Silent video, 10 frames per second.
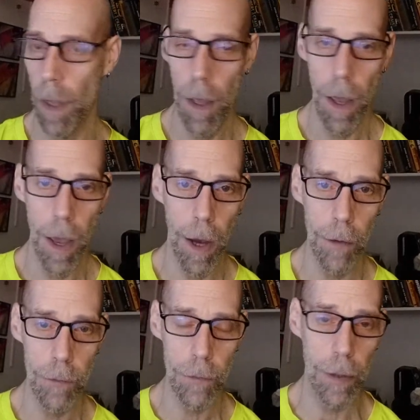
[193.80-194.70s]

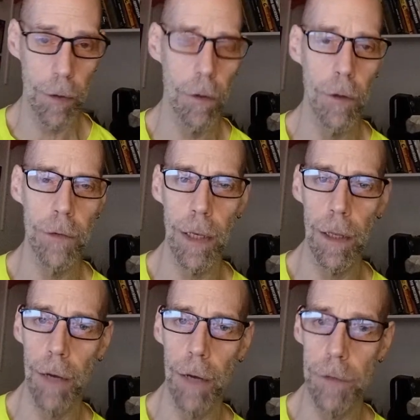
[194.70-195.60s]
as it encouraged a
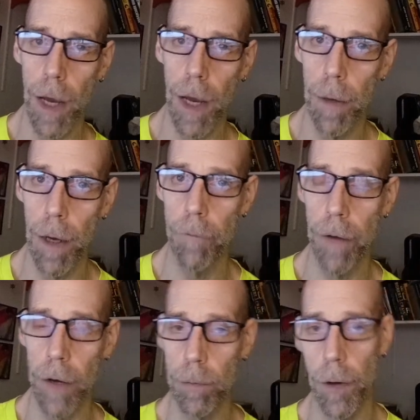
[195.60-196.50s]
lifetime of
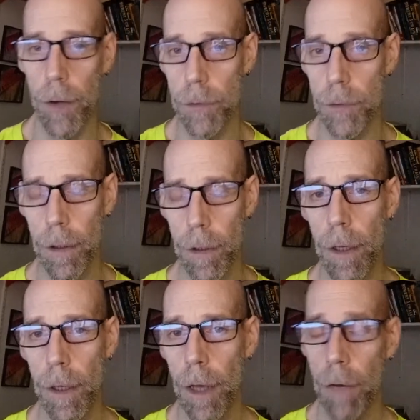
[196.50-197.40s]
exploration
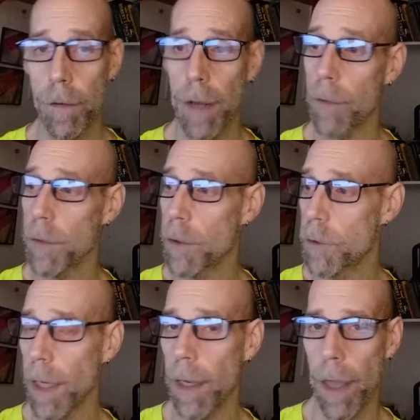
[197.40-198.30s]
of the Tao Te
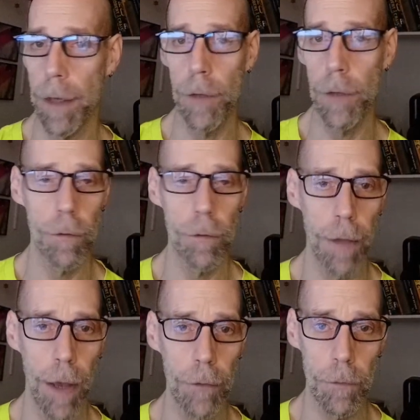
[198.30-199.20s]
Ching and Eastern
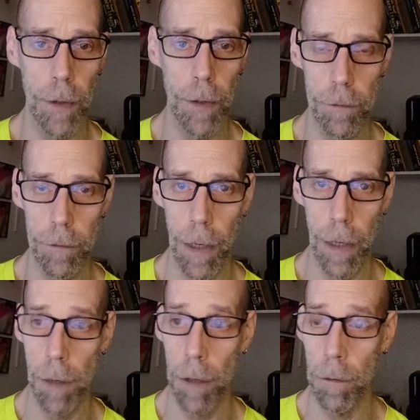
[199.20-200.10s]
philosophy in
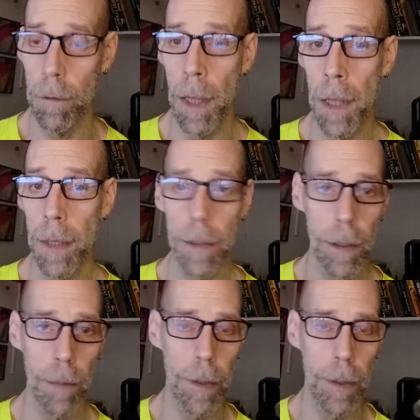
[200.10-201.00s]
general,
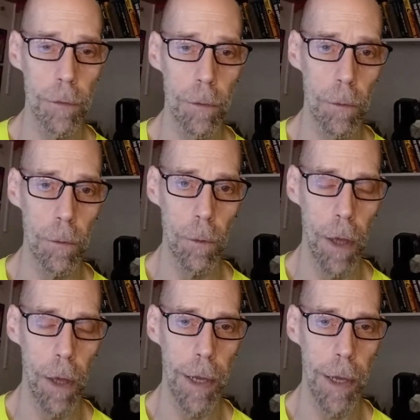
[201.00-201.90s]
leading me to
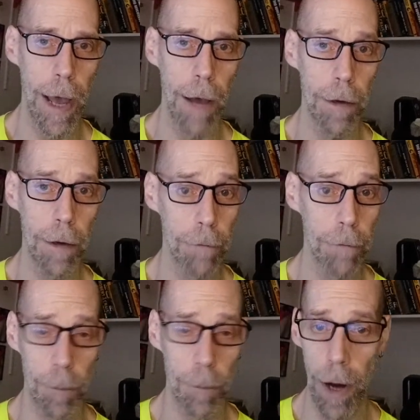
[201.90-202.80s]
a life
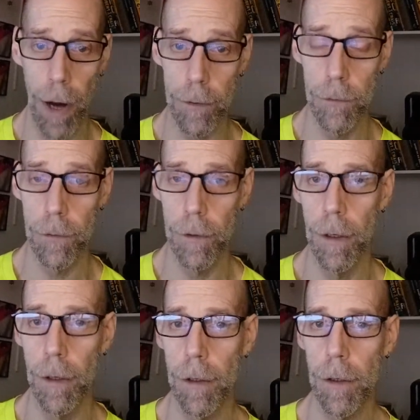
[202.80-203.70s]
and practice
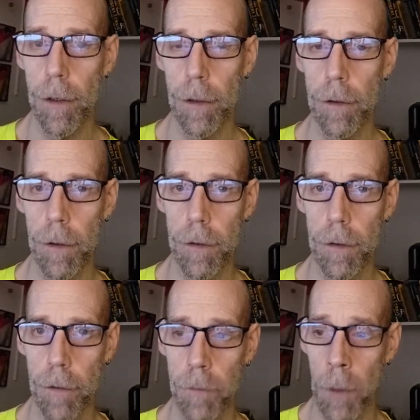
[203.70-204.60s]

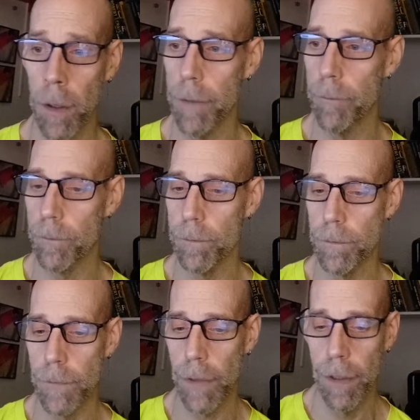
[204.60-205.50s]
of yoga.
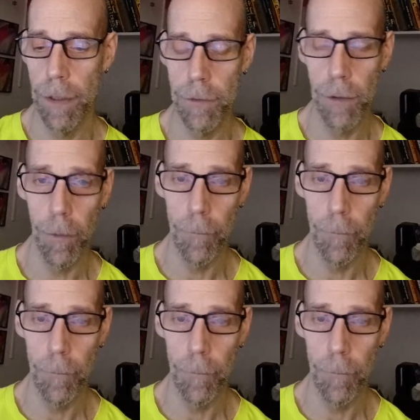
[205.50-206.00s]
So,